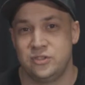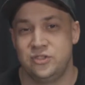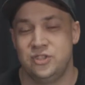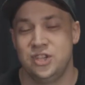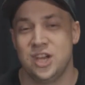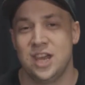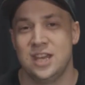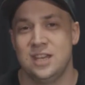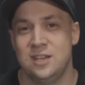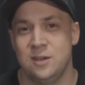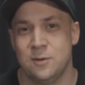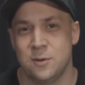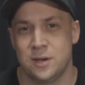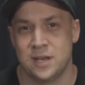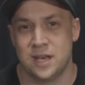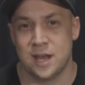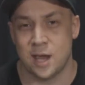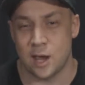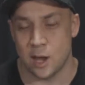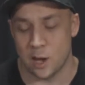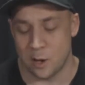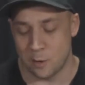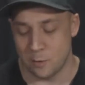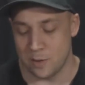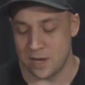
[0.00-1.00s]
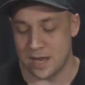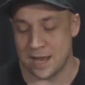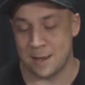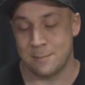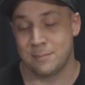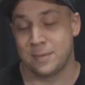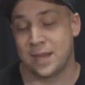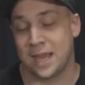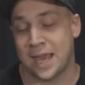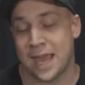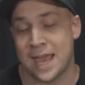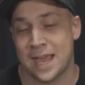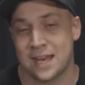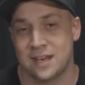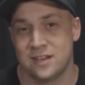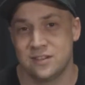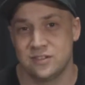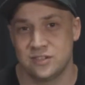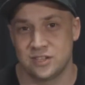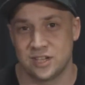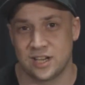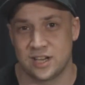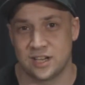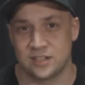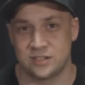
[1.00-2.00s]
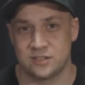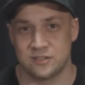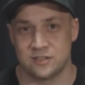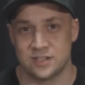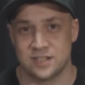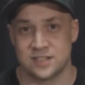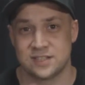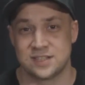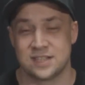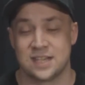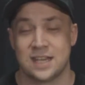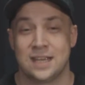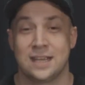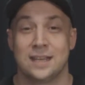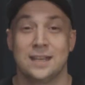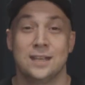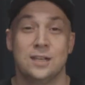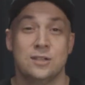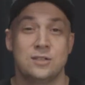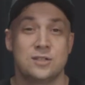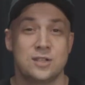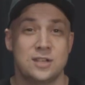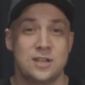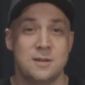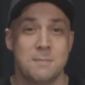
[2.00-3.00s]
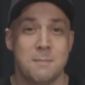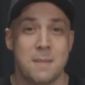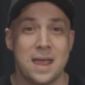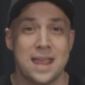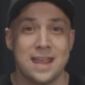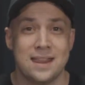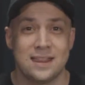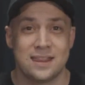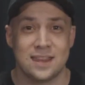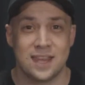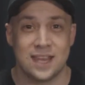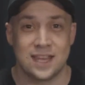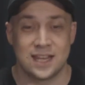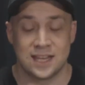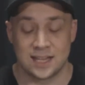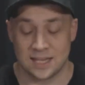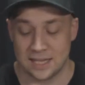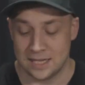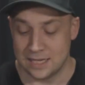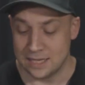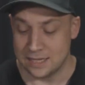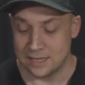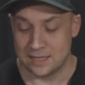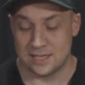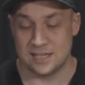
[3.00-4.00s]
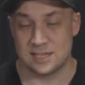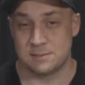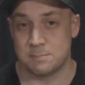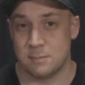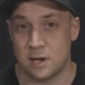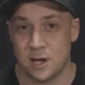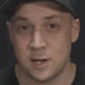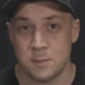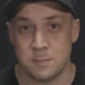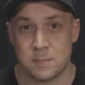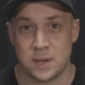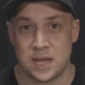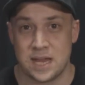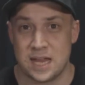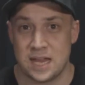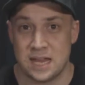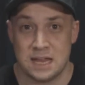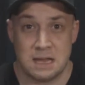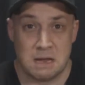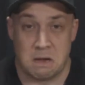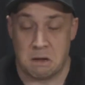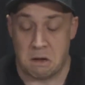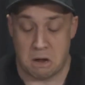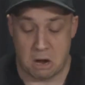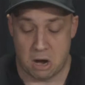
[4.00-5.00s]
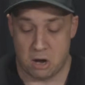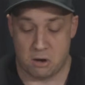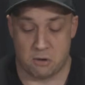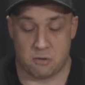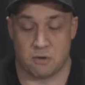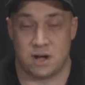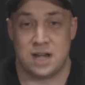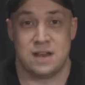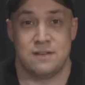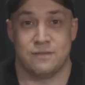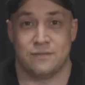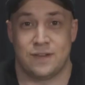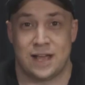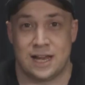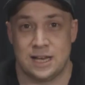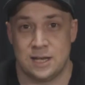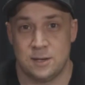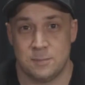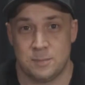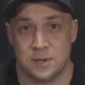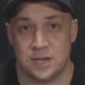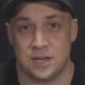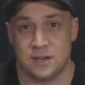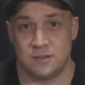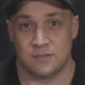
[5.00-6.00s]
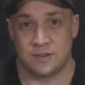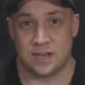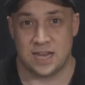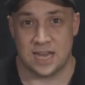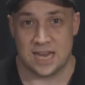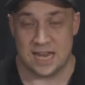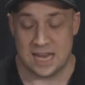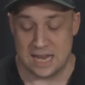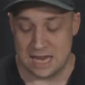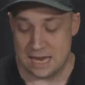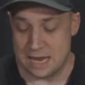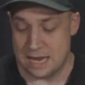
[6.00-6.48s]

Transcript: a genuine OEM Canon charger is. So you may think this might be a great value bit of kit.